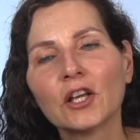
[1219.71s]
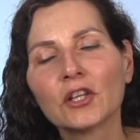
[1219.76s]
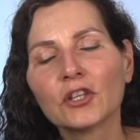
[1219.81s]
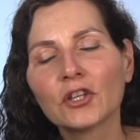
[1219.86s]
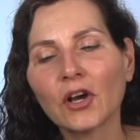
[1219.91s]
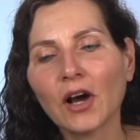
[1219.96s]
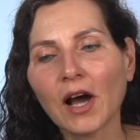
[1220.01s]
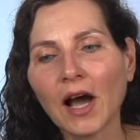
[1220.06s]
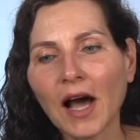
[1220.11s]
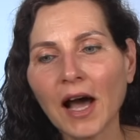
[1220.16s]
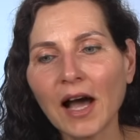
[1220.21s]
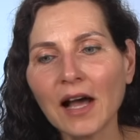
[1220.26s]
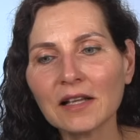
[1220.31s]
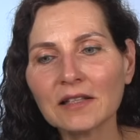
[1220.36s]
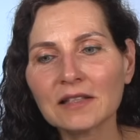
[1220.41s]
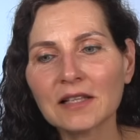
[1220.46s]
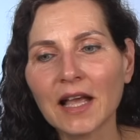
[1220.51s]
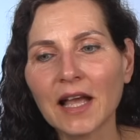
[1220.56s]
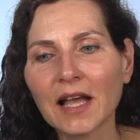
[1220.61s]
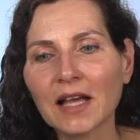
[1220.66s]
Your
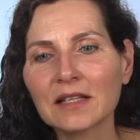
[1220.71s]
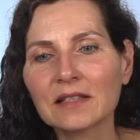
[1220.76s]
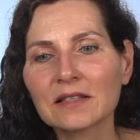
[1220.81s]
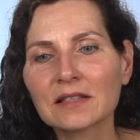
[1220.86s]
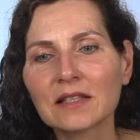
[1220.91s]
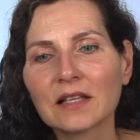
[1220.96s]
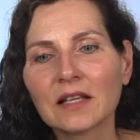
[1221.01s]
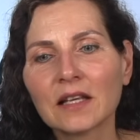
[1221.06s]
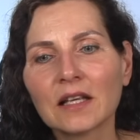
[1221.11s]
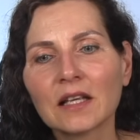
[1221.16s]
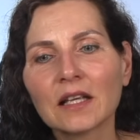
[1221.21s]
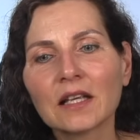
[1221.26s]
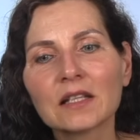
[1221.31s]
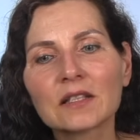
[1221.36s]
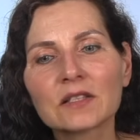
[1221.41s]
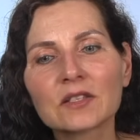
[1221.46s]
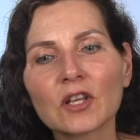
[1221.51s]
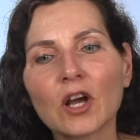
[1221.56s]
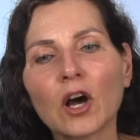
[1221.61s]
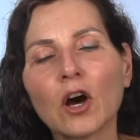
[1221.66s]
heart has
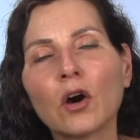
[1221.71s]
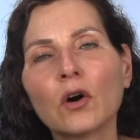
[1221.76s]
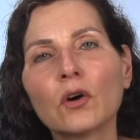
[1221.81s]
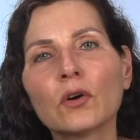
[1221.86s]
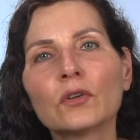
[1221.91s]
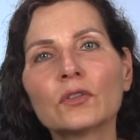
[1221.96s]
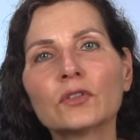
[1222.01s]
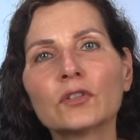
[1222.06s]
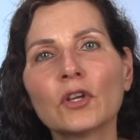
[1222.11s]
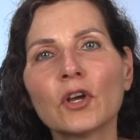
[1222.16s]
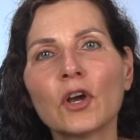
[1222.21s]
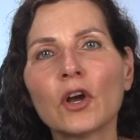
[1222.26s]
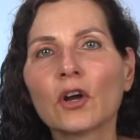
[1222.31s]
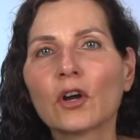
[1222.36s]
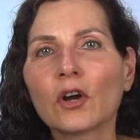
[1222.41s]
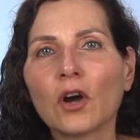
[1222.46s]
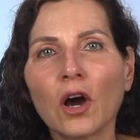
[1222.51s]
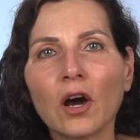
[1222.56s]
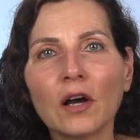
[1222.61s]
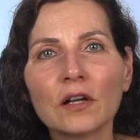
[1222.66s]
its own
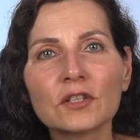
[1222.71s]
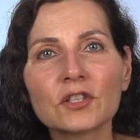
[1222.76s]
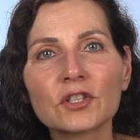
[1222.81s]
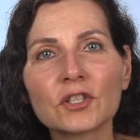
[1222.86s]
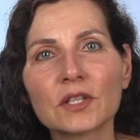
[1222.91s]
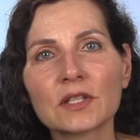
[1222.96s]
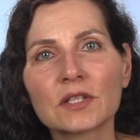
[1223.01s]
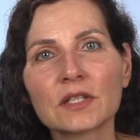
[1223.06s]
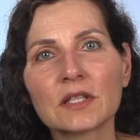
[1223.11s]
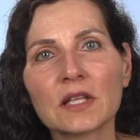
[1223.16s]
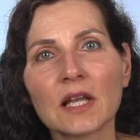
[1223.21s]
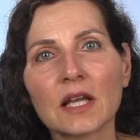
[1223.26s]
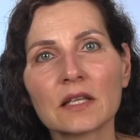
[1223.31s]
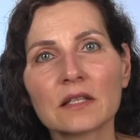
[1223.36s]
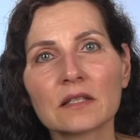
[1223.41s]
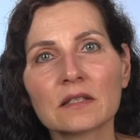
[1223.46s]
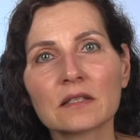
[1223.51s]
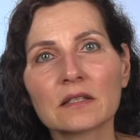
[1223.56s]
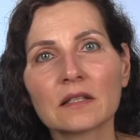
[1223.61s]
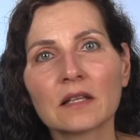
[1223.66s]

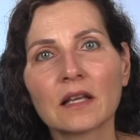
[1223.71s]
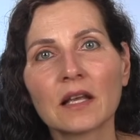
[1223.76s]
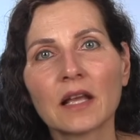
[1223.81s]
consciousness,